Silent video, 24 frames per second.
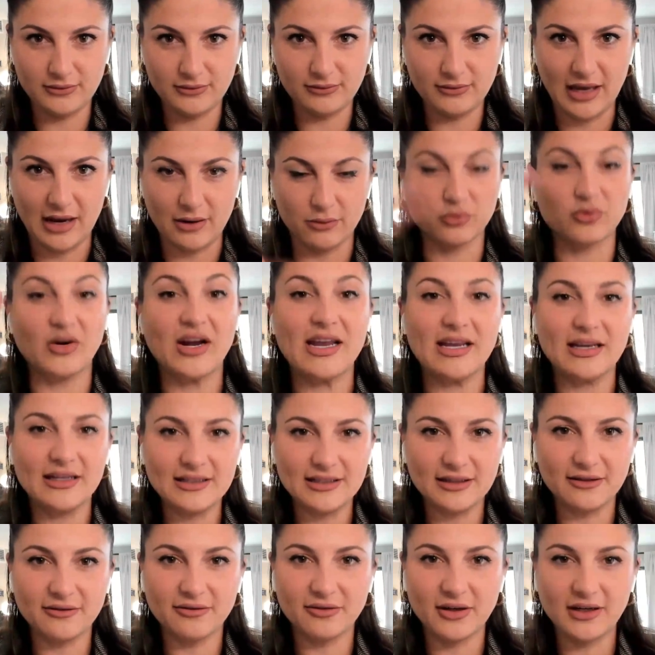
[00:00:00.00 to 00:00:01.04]
that rank
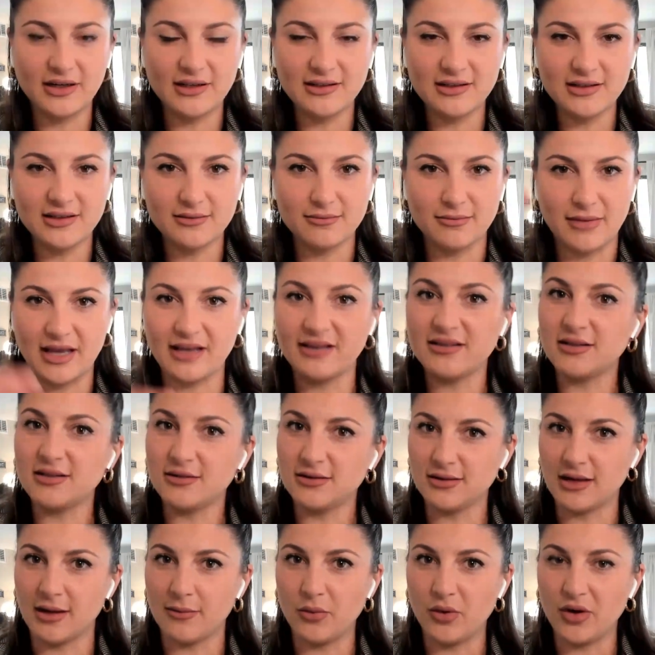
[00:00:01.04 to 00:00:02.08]
difference makes
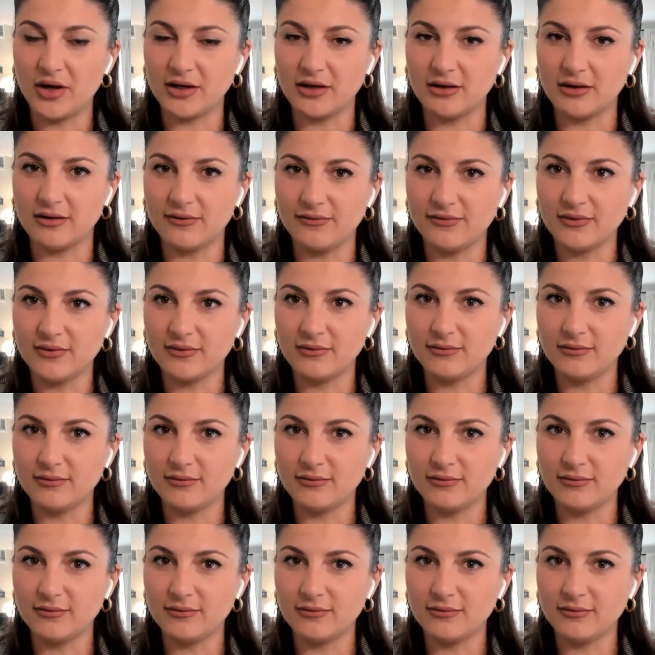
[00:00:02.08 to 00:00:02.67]
someone